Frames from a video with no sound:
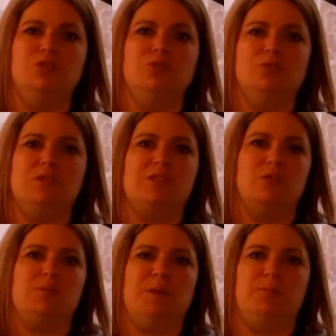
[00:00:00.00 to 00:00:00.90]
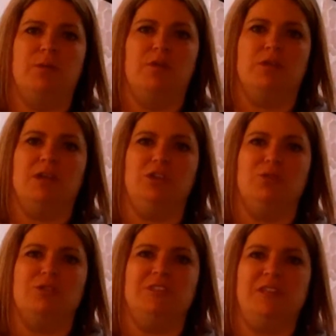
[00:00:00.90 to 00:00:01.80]
use those people in
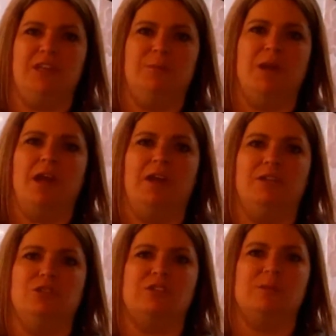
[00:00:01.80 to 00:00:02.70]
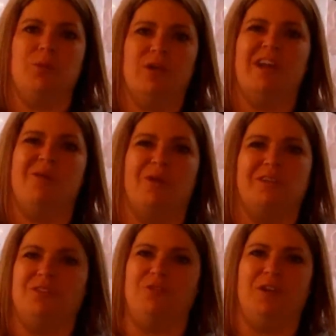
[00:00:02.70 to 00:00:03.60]
your team and your support
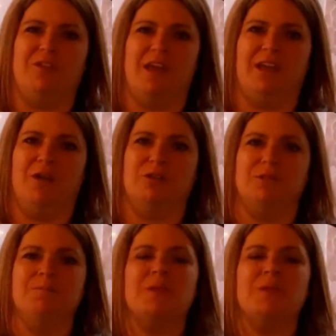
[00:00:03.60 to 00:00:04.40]
network to figure that out.